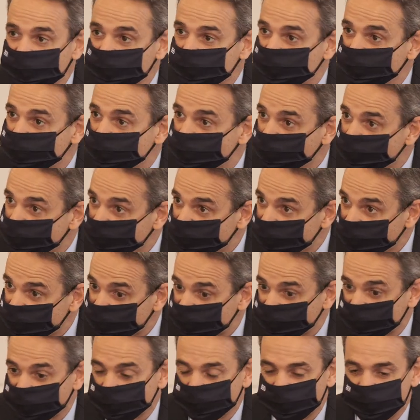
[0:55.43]
to
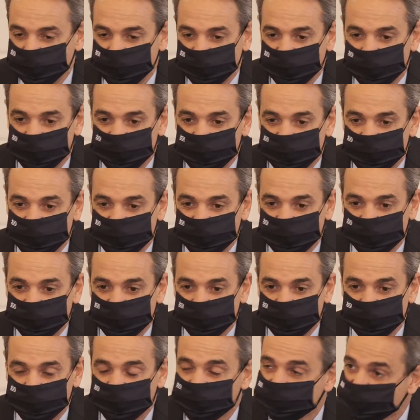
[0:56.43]
convince them
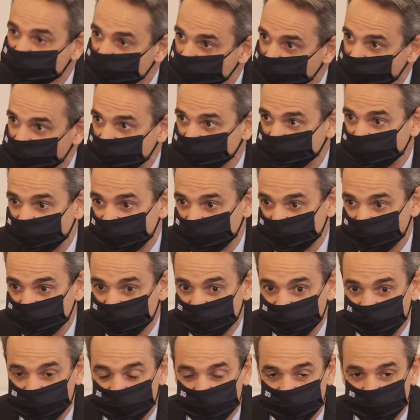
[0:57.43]
that they need to get
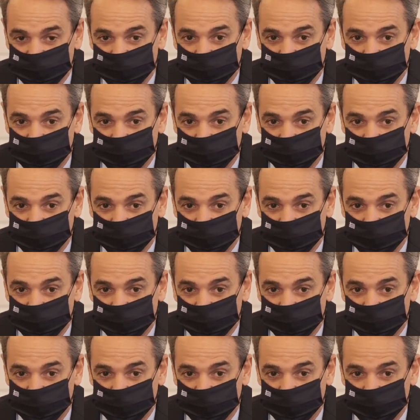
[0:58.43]
vaccinated.